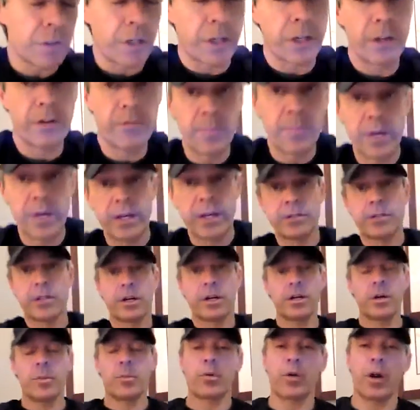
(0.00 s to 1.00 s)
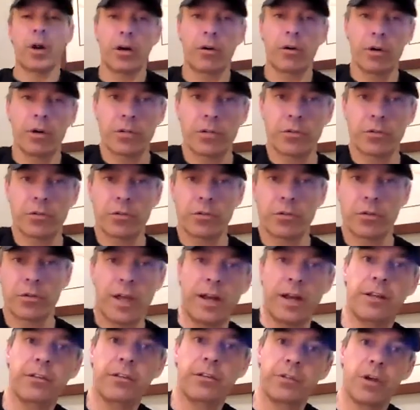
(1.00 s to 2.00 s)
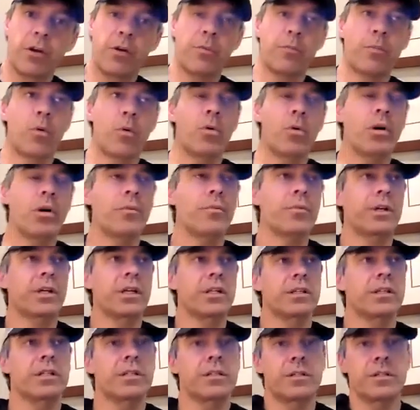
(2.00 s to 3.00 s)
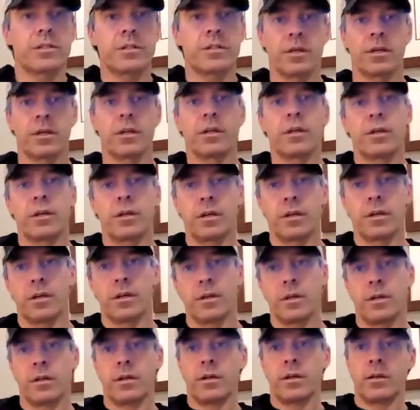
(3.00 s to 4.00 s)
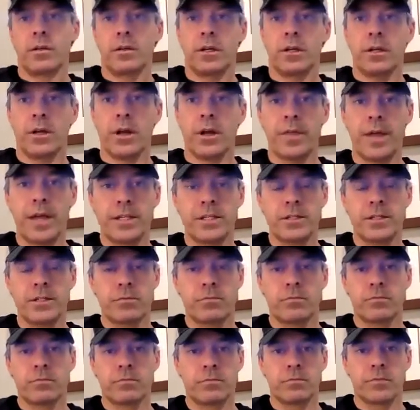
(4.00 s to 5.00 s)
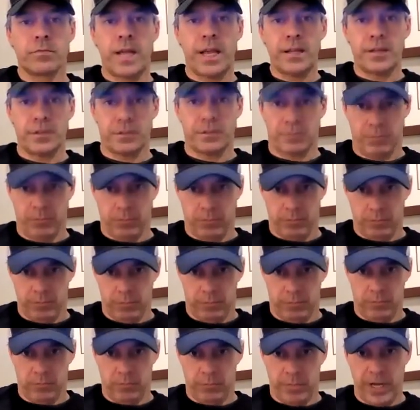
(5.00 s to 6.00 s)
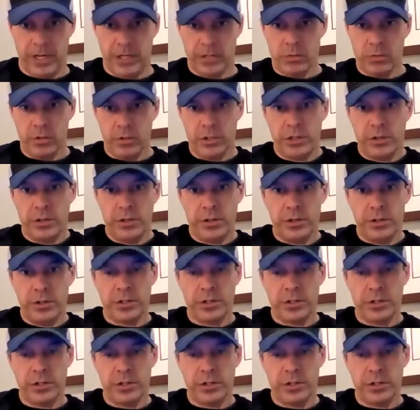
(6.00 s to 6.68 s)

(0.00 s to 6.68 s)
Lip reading: like you've made a ton of progress with that, and it's so important because it's, that makes what you do